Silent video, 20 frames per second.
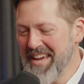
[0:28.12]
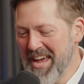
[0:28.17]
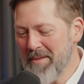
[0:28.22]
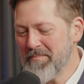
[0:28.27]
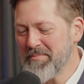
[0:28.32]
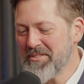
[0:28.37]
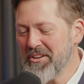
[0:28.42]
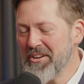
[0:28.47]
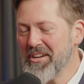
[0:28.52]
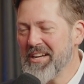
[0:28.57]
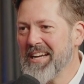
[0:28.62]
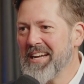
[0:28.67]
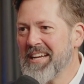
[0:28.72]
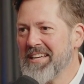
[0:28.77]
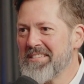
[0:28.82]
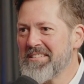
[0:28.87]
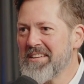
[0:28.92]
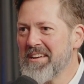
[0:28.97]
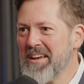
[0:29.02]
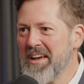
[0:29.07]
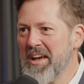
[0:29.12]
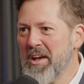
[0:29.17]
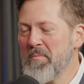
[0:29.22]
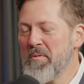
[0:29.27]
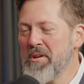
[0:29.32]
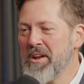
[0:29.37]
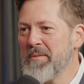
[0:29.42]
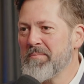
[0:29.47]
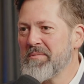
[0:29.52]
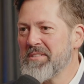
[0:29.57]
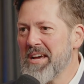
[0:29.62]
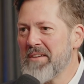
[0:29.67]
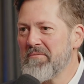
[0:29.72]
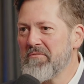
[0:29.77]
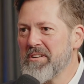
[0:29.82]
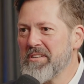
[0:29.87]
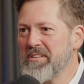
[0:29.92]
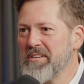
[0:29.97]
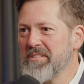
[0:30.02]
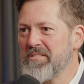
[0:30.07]
Yeah, absolutely, Lisa. My name's Dave
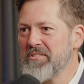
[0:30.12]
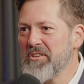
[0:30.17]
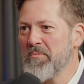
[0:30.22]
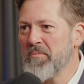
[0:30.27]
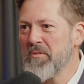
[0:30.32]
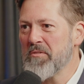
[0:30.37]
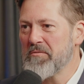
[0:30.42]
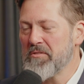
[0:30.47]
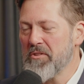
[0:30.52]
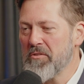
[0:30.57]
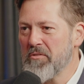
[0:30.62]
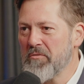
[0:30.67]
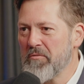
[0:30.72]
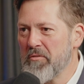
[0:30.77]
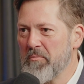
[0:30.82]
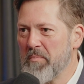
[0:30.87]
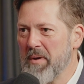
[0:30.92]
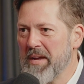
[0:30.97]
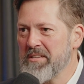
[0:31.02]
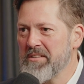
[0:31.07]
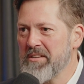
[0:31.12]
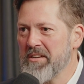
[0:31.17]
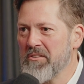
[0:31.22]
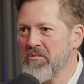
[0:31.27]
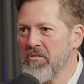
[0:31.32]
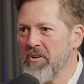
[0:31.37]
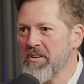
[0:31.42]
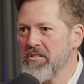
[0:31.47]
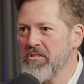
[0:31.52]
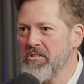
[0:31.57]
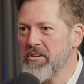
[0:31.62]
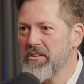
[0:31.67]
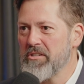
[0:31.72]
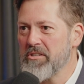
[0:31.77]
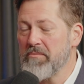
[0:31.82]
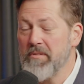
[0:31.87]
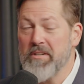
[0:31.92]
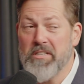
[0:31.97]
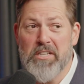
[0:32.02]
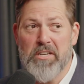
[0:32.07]
Richards. I'm a photographer based in Christchurch,
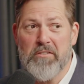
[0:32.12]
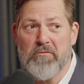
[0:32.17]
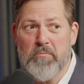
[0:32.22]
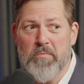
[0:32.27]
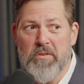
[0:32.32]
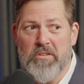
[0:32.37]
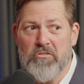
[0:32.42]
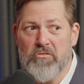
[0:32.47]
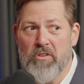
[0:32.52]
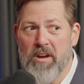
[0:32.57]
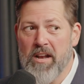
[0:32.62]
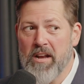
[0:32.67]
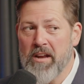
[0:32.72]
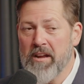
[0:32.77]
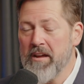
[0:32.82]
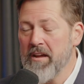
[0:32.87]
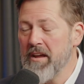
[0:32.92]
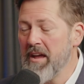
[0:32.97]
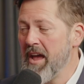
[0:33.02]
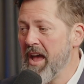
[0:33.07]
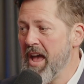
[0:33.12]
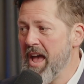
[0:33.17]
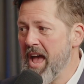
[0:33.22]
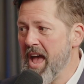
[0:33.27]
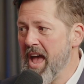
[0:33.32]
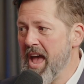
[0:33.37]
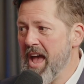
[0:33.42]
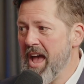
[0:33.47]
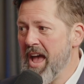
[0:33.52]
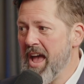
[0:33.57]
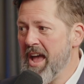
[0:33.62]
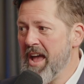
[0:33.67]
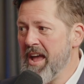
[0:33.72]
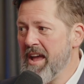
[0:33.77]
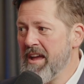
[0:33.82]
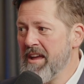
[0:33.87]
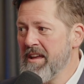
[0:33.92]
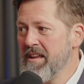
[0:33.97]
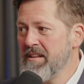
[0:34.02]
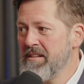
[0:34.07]
originally from Australia.
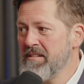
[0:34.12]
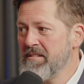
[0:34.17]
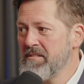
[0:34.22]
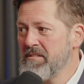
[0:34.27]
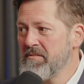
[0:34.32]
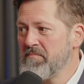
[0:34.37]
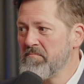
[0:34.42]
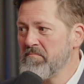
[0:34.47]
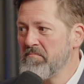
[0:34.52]
And